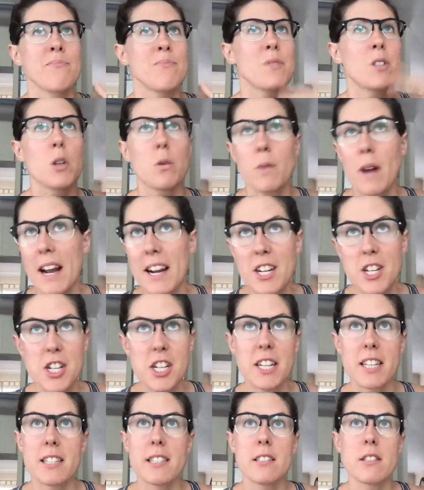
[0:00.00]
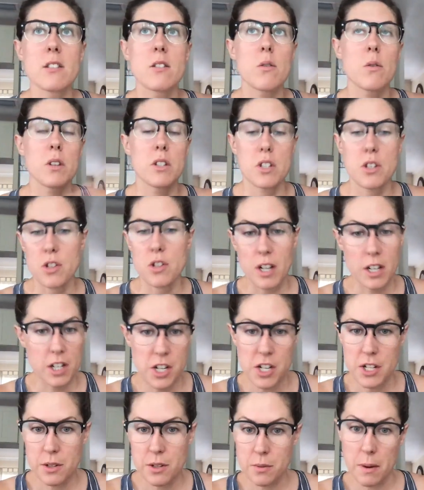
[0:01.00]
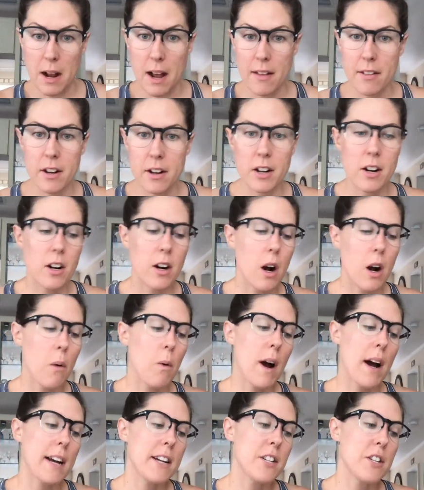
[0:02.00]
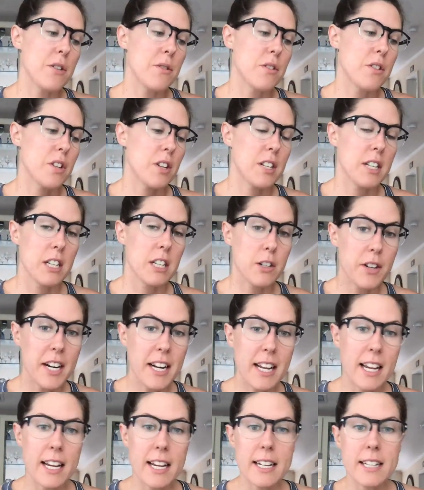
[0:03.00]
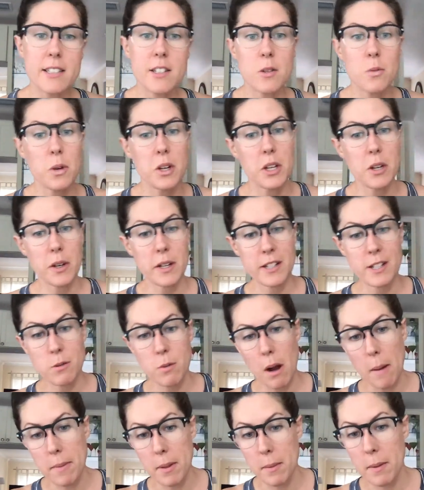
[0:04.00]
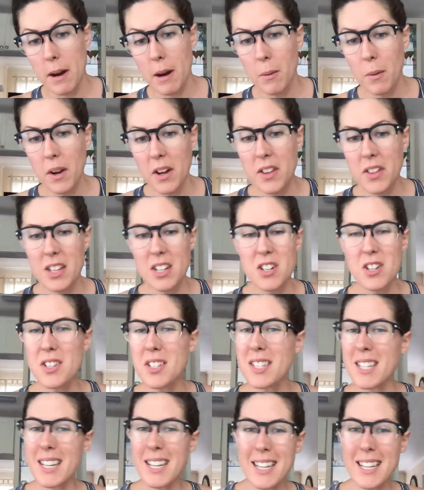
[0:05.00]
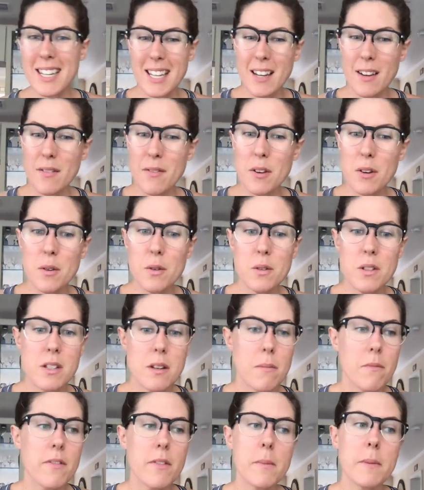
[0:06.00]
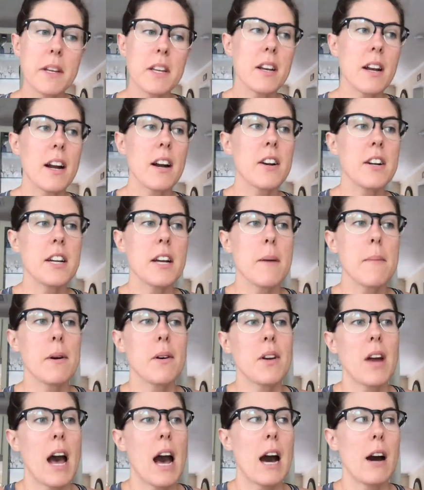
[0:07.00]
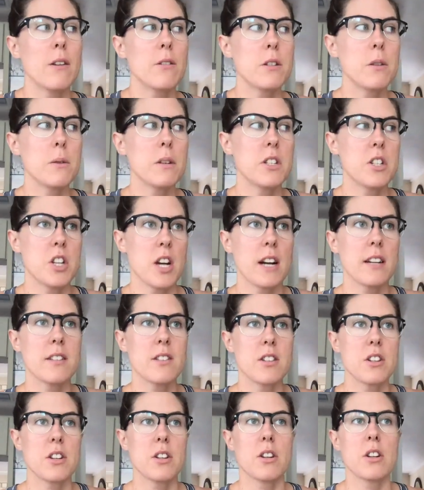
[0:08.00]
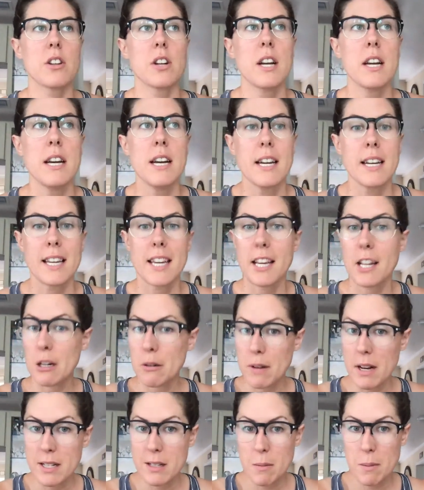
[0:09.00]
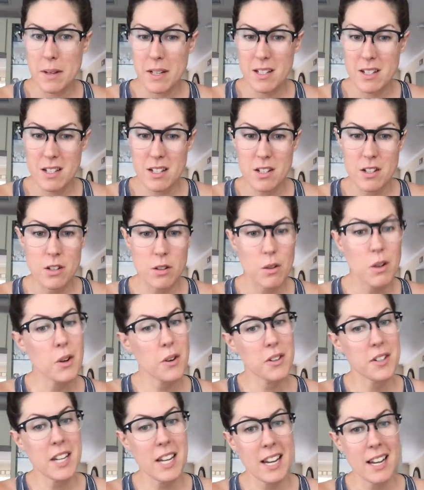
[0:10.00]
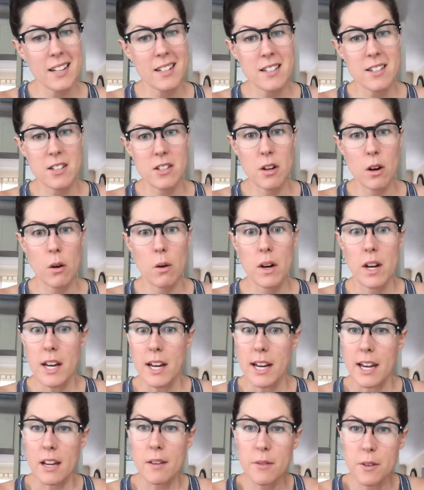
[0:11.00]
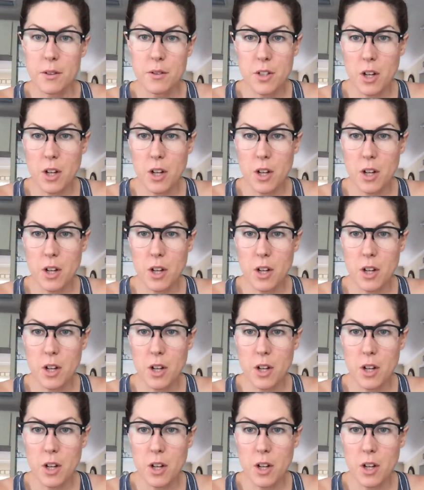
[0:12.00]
directions or instructions rather, why I choose certain ingredients, what you can swap them out with, and just to give you some familiarity about how to adjust your keto recipes to suit your needs. So if you